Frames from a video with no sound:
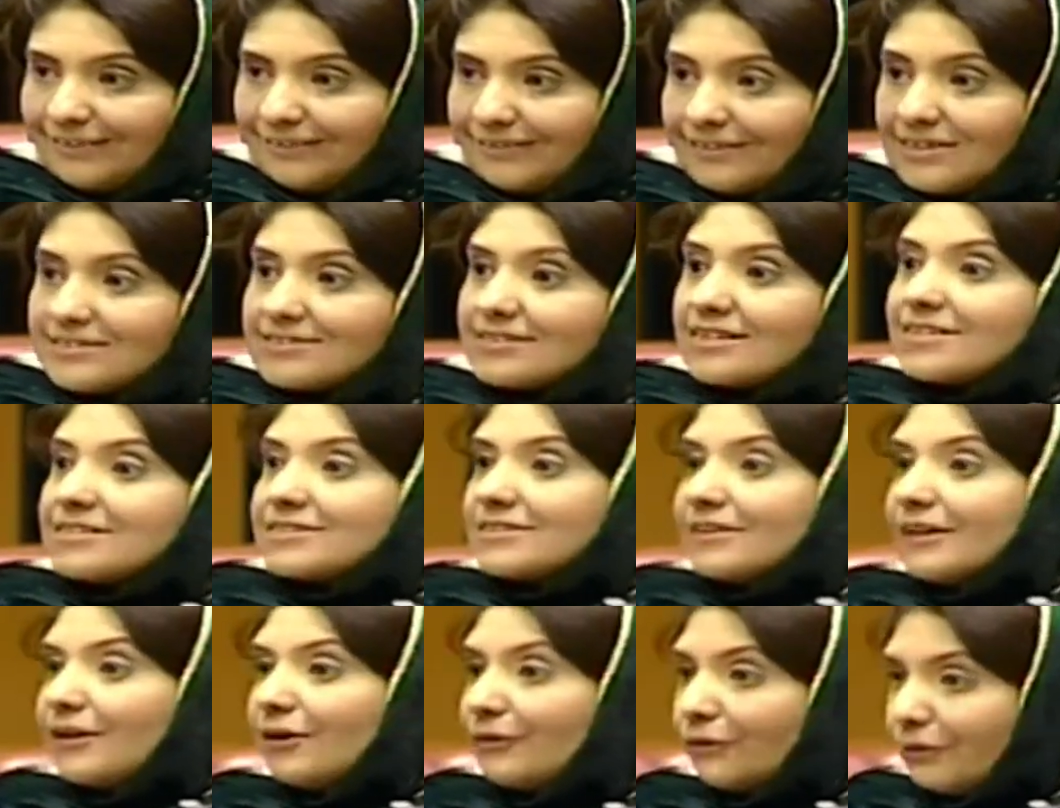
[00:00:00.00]
This
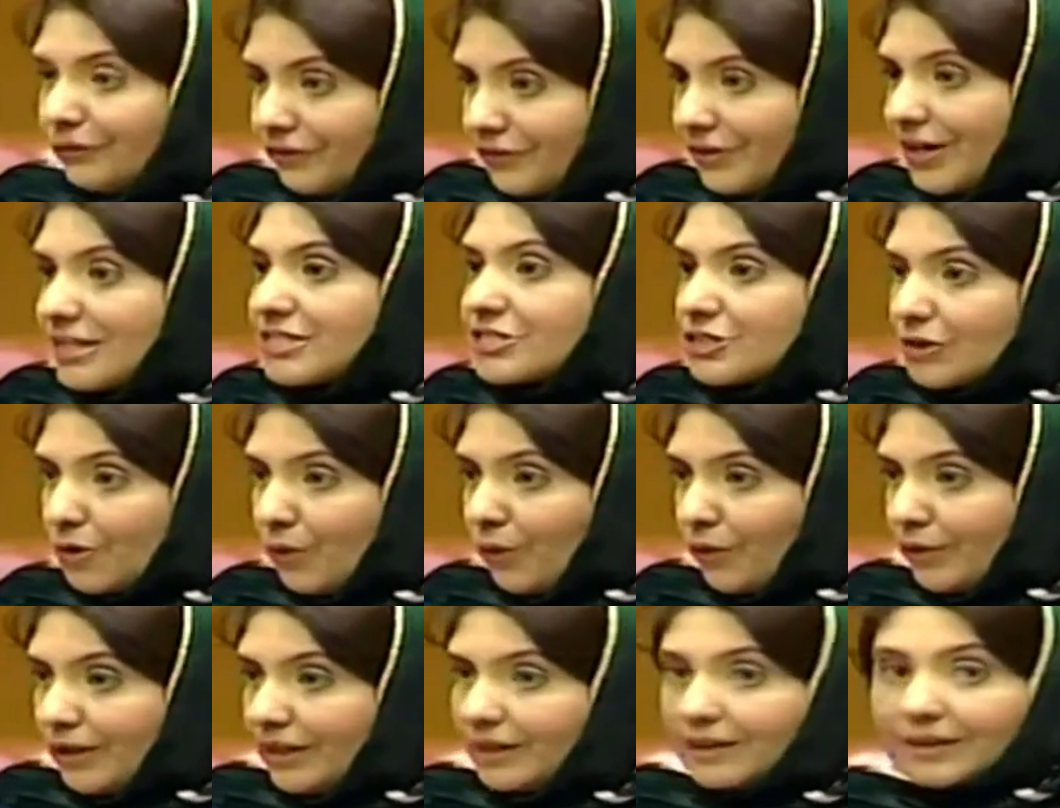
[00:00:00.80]
is their dress
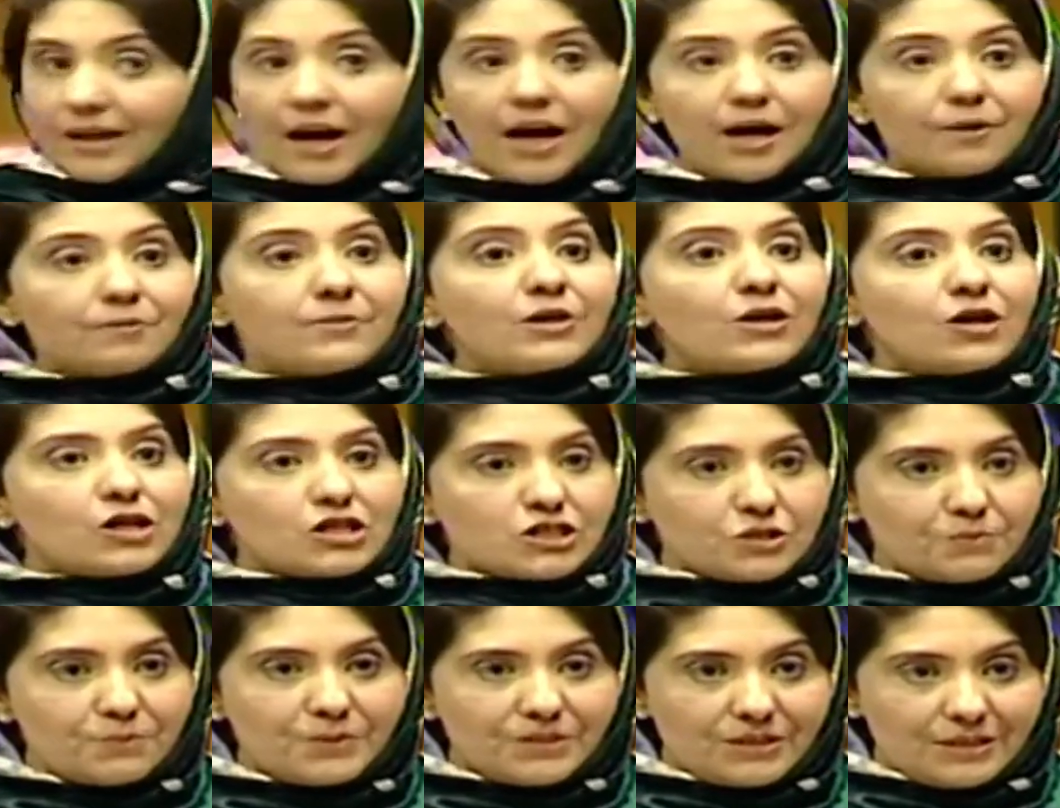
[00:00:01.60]
code in the army
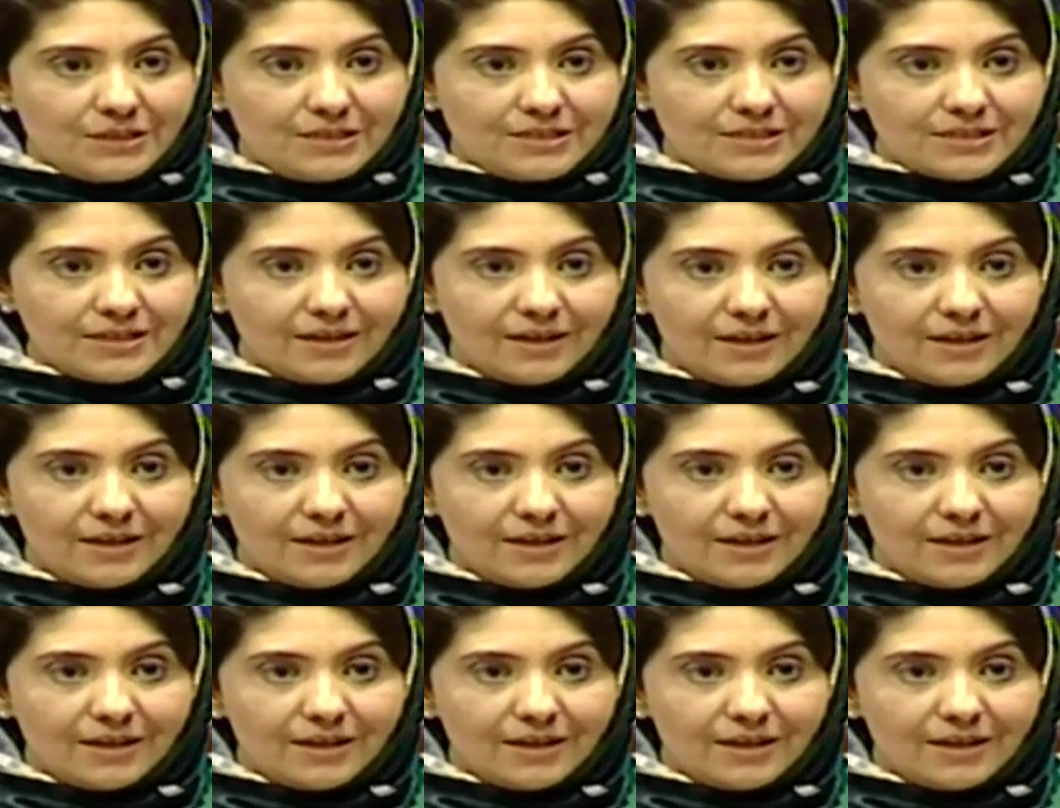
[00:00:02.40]
hospitals.